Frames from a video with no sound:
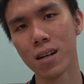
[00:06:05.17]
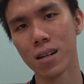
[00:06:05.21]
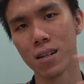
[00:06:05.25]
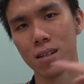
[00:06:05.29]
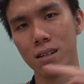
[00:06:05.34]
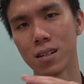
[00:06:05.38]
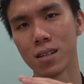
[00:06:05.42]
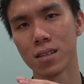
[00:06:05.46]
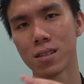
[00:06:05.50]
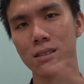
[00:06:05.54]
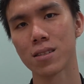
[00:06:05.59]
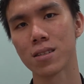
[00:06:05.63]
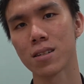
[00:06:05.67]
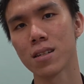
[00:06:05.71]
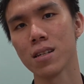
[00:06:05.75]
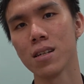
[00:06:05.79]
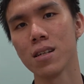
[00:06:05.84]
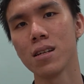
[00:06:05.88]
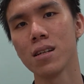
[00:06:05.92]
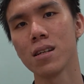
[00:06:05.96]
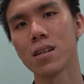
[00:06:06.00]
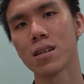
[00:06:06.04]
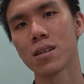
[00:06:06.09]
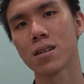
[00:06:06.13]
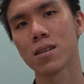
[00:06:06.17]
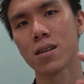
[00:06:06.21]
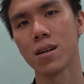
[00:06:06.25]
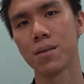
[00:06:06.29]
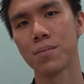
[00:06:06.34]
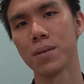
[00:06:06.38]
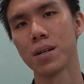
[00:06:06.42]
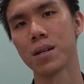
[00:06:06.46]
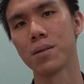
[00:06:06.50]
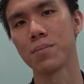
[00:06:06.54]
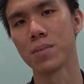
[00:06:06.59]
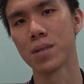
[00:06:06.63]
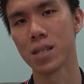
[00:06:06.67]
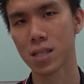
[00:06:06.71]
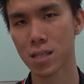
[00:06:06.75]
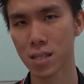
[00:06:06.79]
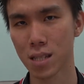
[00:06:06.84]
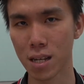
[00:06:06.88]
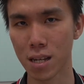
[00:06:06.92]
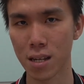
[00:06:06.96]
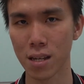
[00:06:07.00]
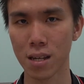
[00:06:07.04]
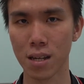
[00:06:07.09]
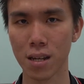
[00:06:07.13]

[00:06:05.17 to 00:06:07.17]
the 3 common mistake